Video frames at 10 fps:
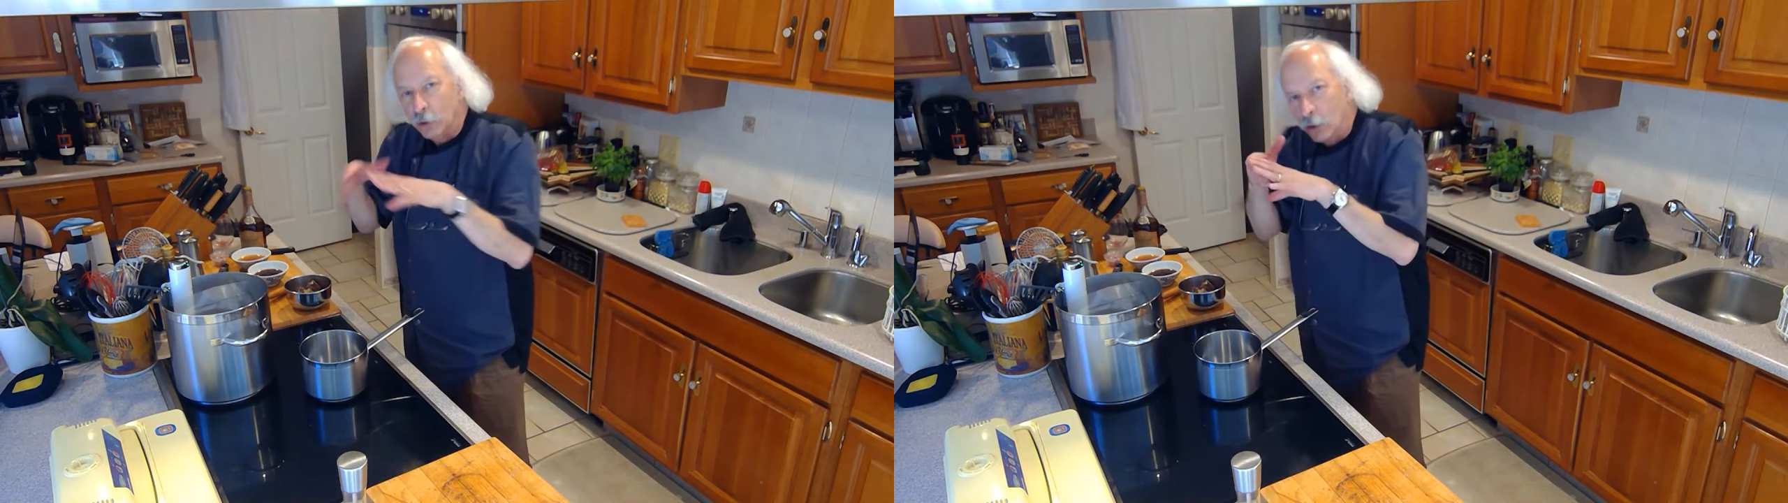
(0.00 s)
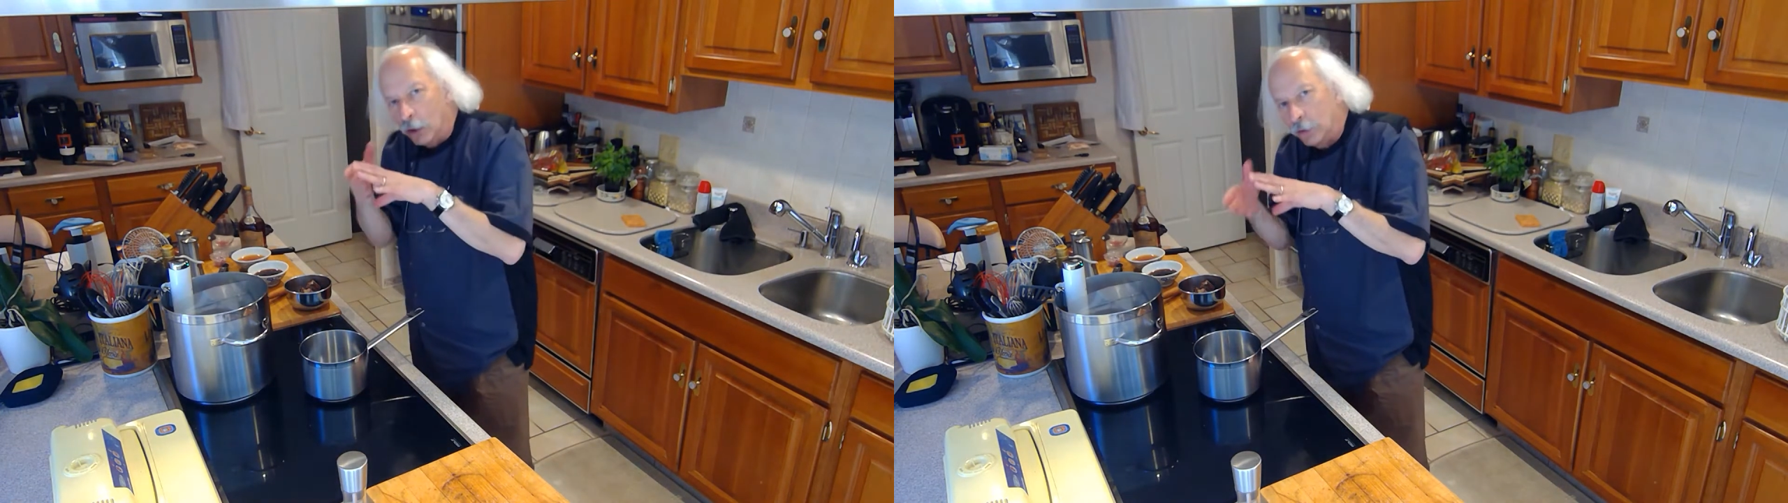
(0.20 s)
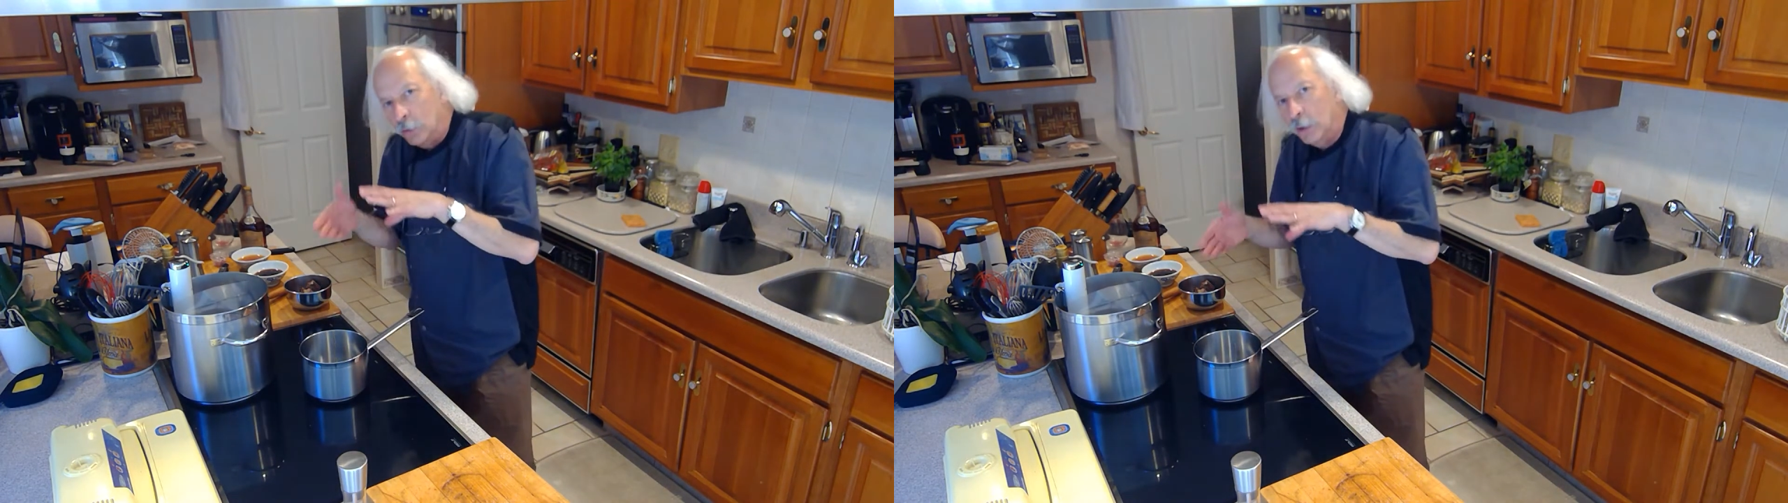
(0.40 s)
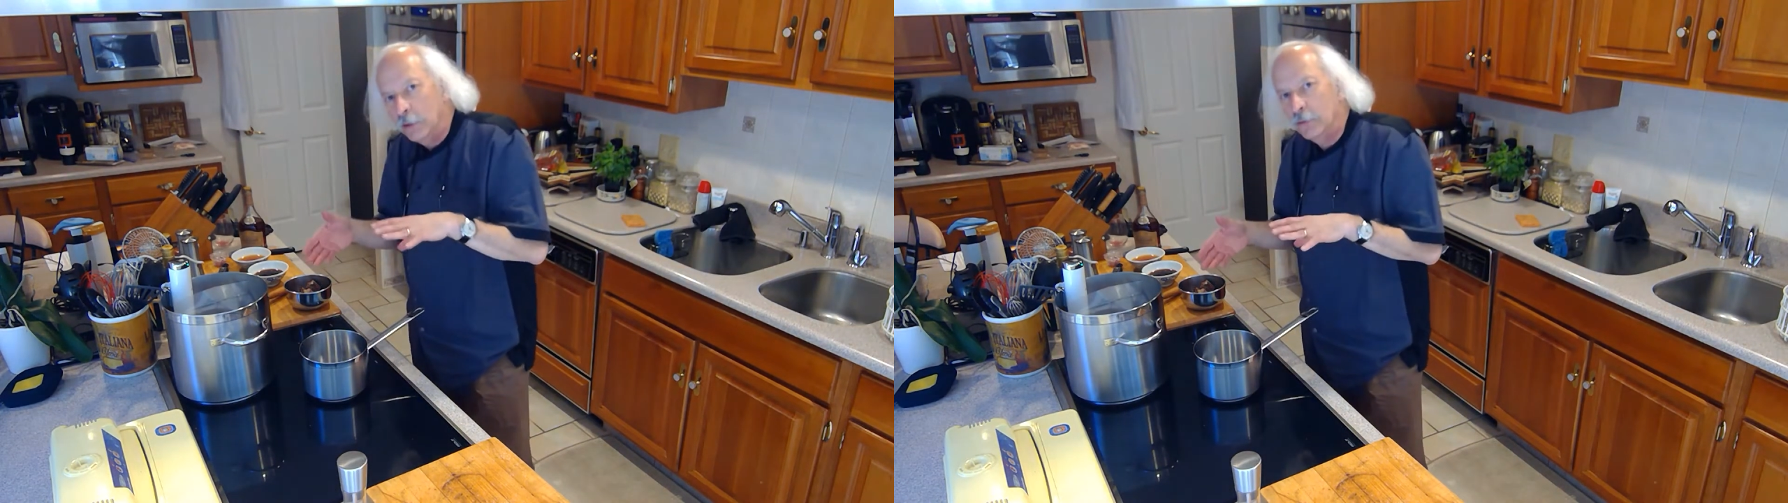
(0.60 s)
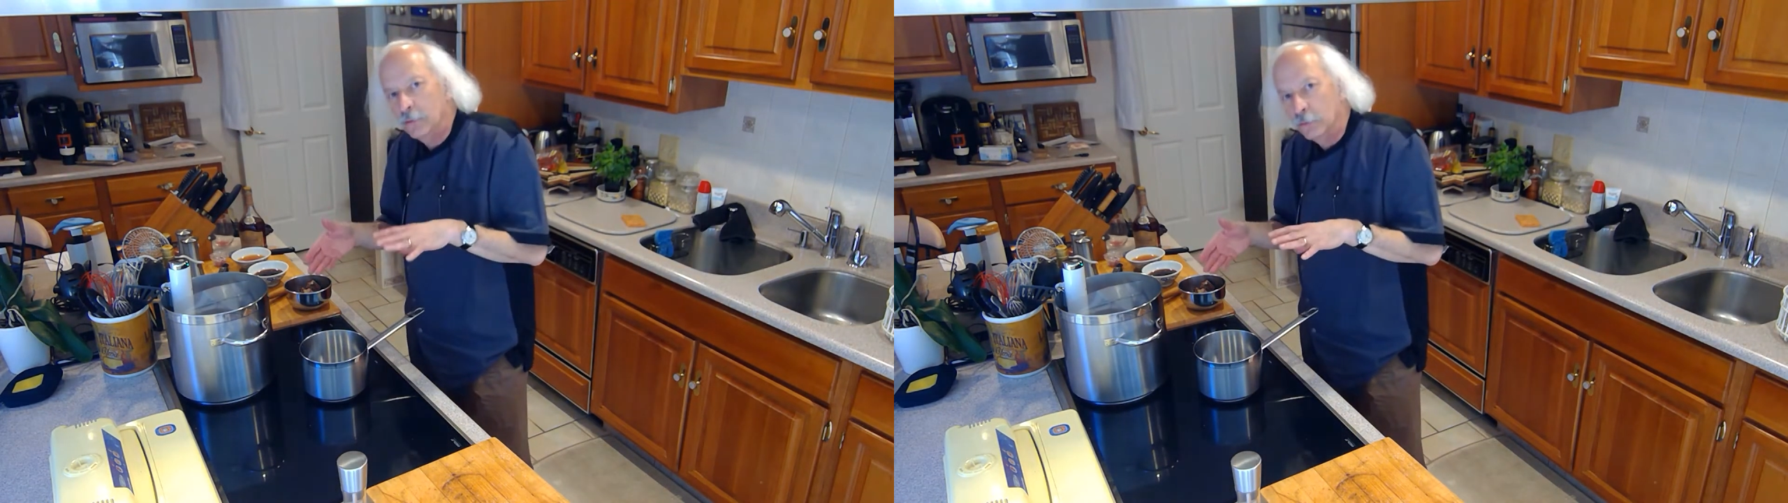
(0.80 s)
all the
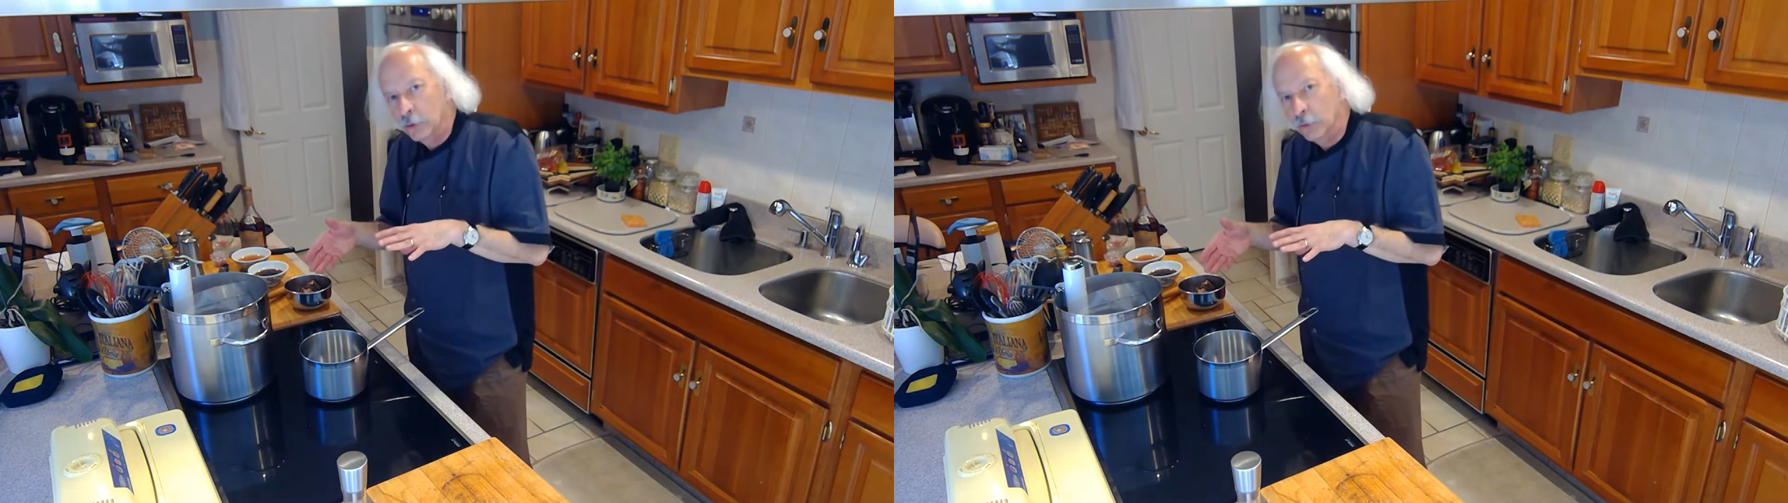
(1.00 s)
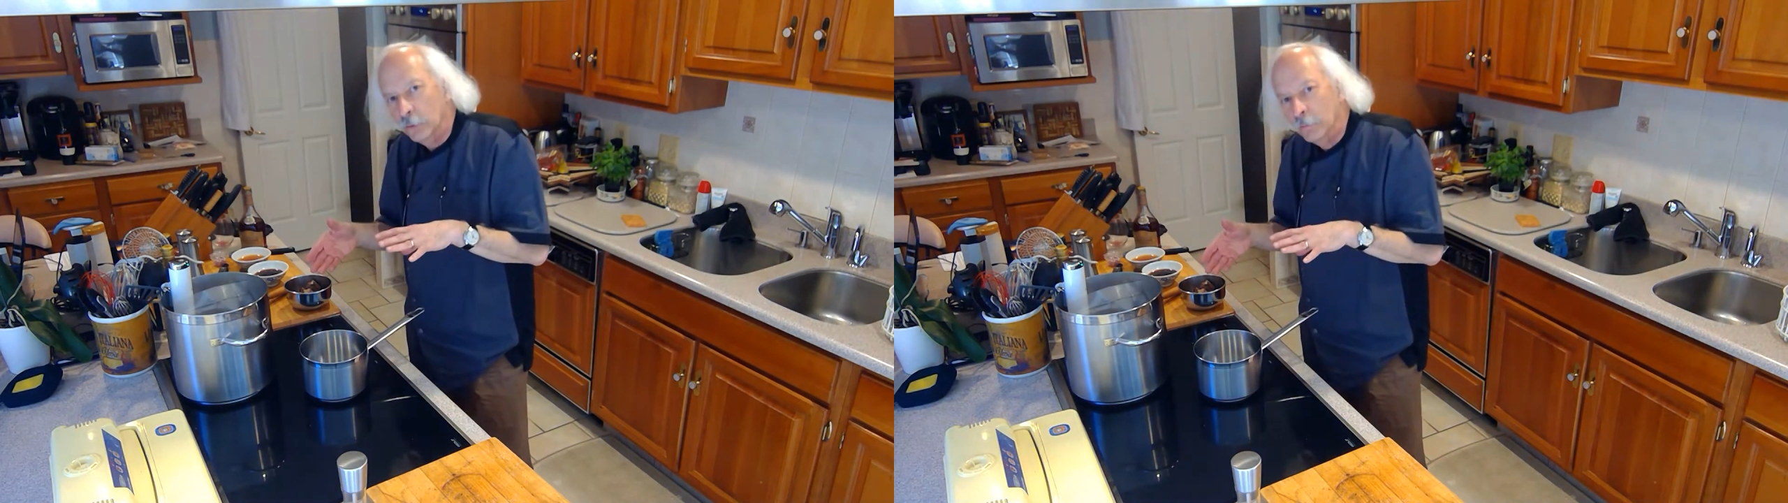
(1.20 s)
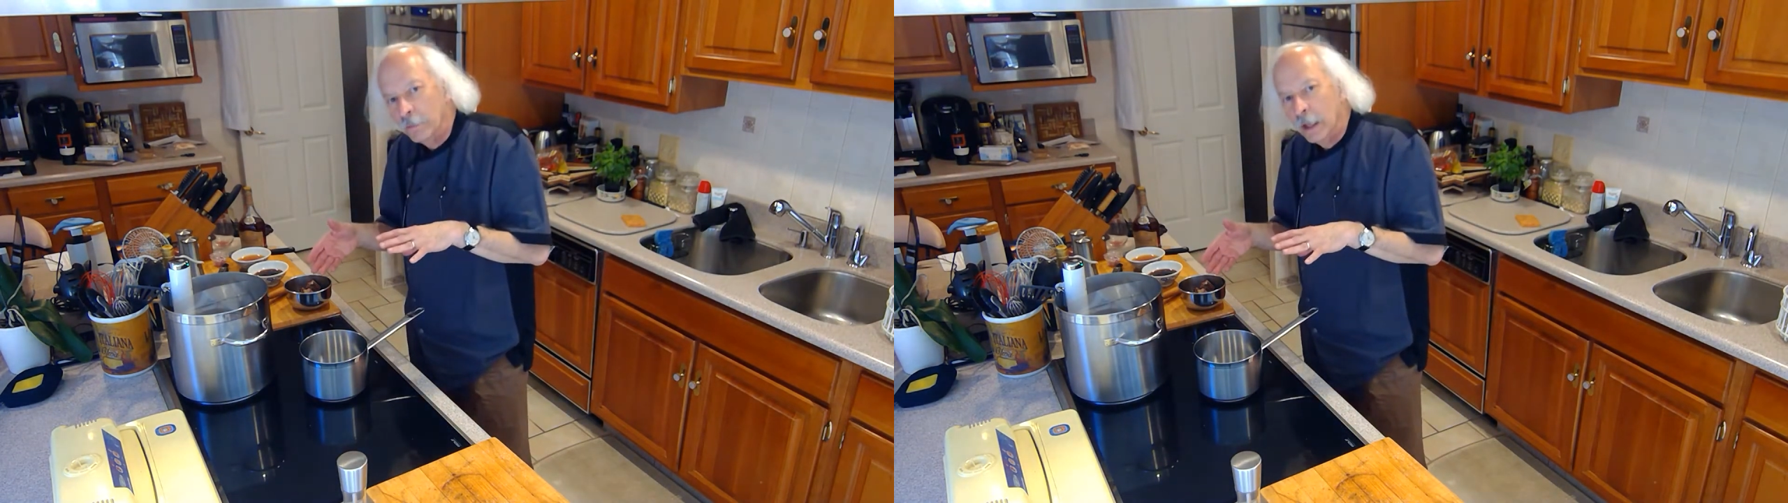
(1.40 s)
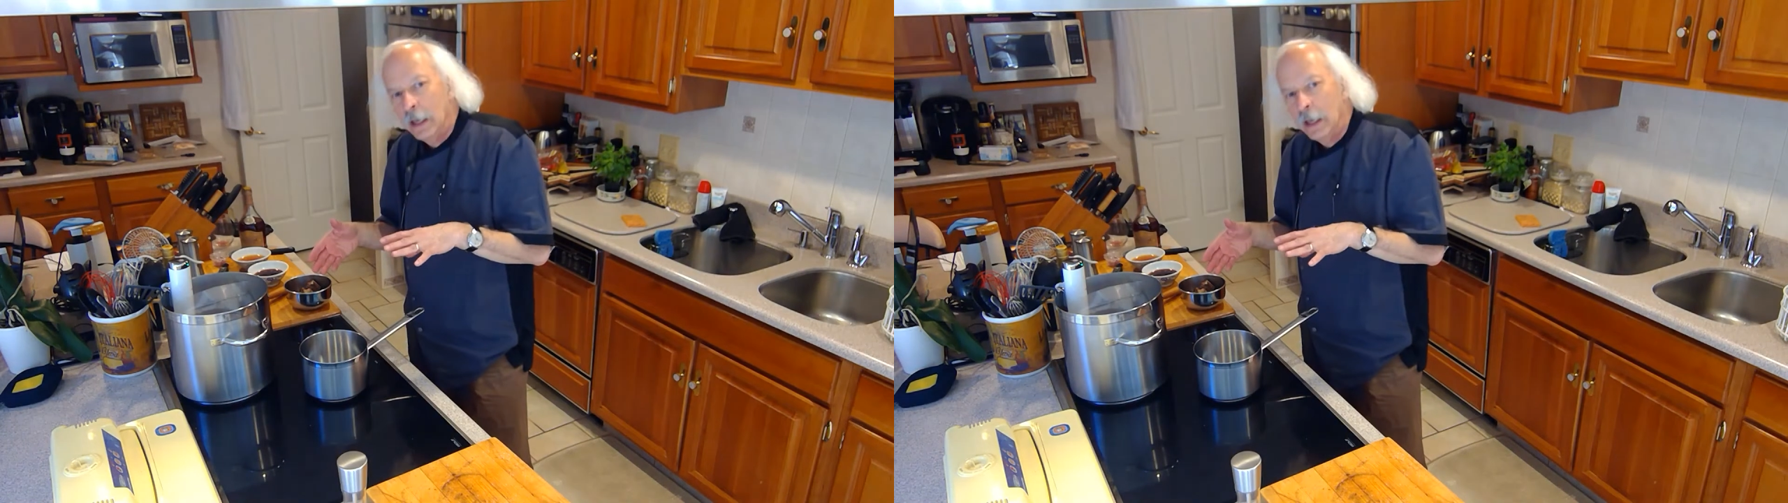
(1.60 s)
way through